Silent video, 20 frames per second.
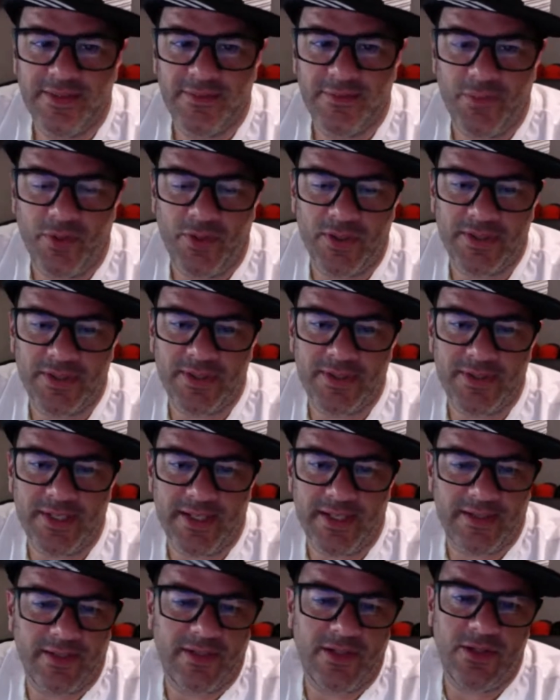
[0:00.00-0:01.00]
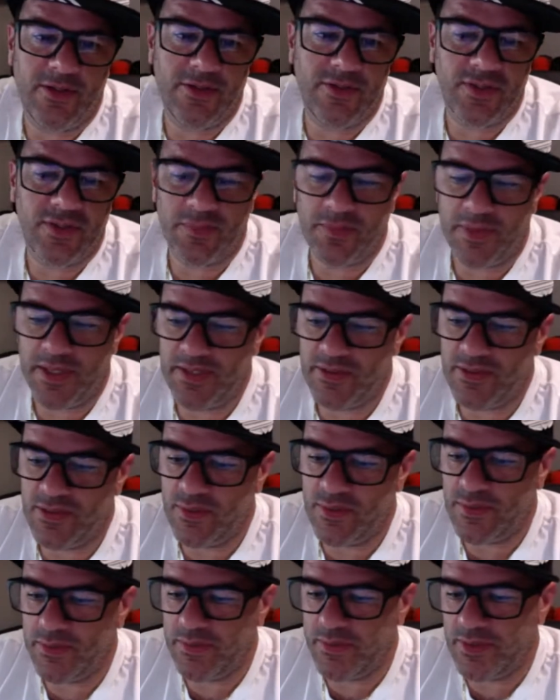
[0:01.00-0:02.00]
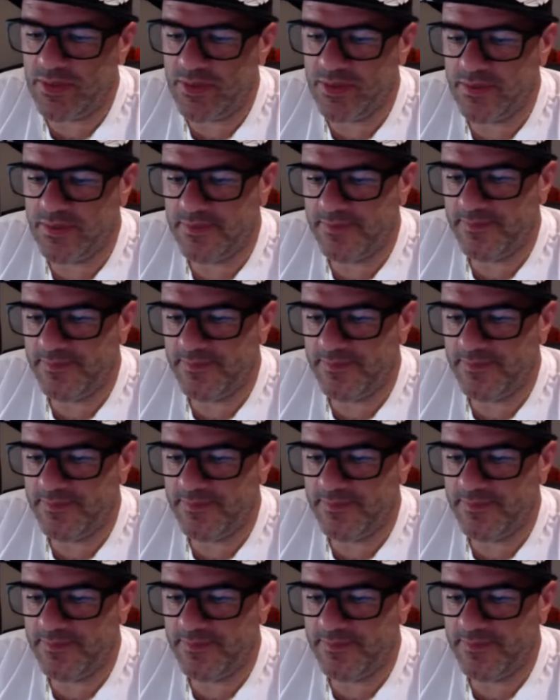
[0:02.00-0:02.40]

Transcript: Boston's like the closest place to Bermuda.